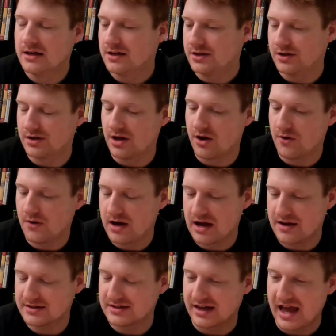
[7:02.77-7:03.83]

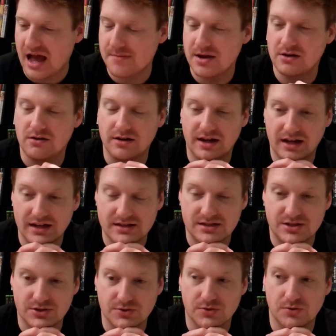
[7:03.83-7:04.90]
It's like, how am I going to get
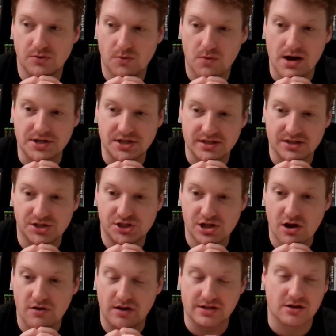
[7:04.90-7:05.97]
into watching this
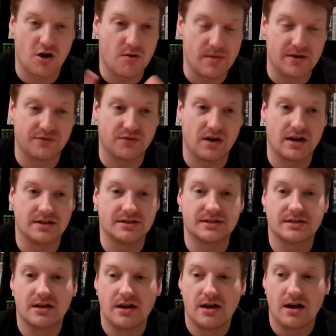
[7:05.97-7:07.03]
show? Because all my
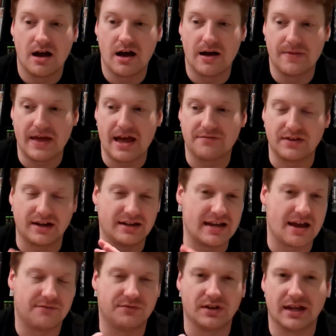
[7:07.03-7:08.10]
friends, they have like
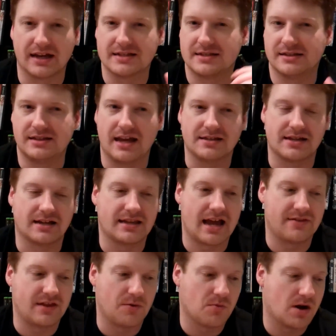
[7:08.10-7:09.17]
Netflix and things like
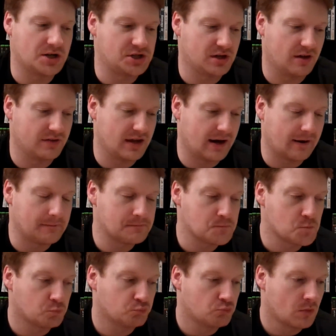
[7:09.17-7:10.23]
that, and they watch it on there.
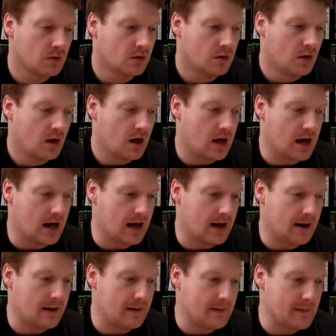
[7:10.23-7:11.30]

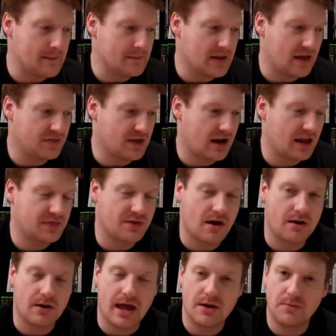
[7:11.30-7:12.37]
And then I
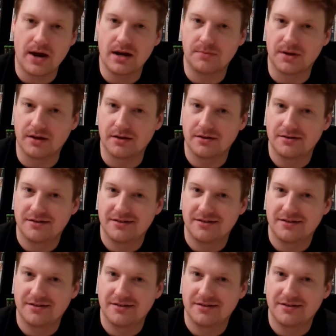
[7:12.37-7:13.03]
thought, hey, wait a minute.